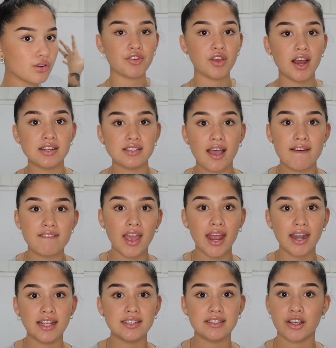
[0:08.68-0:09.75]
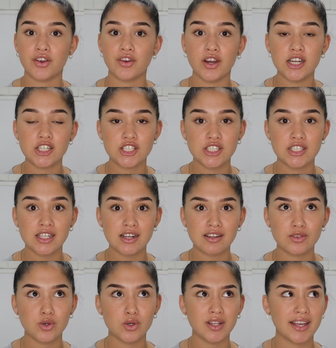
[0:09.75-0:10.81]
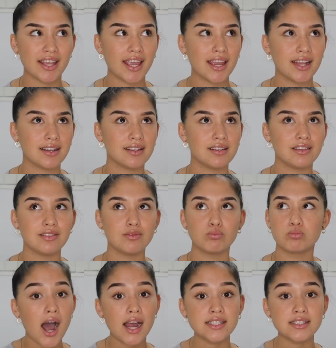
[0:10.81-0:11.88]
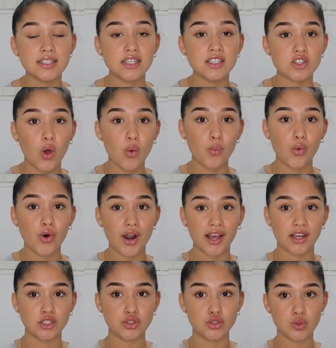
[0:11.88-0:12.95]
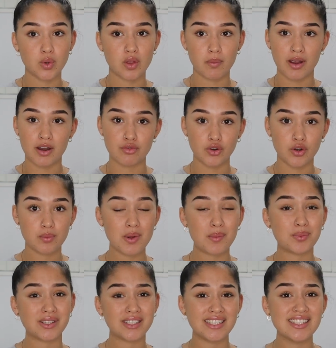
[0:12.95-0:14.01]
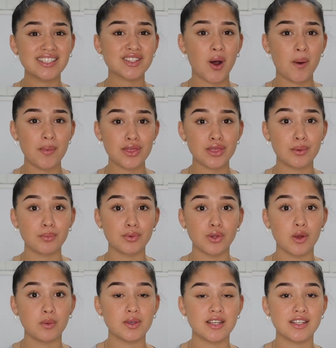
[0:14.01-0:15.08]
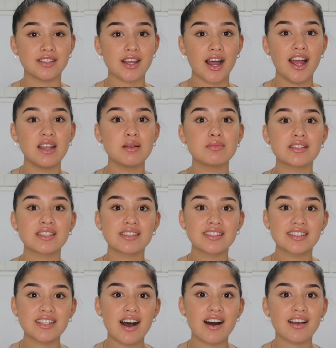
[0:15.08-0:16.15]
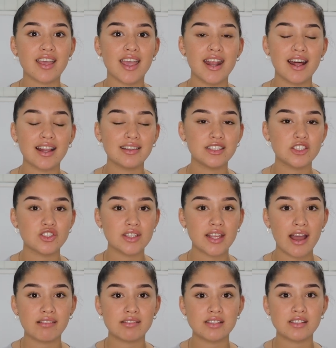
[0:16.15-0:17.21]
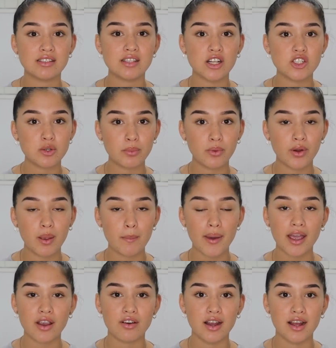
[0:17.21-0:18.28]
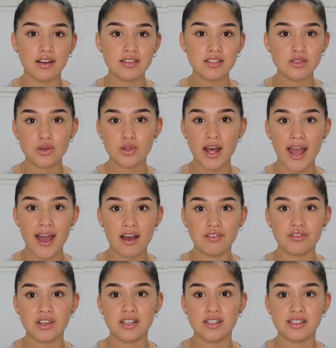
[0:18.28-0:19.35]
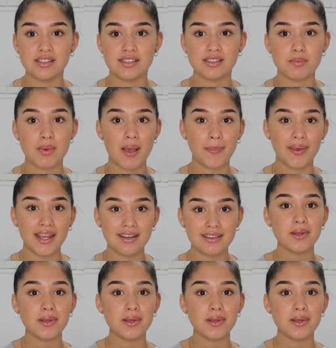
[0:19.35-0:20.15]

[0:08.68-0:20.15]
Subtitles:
If you guys have any decoration or like any ideas on what I could do with my room, please comment them below because I am stuck and I literally have such a boring background. All I have is my bed.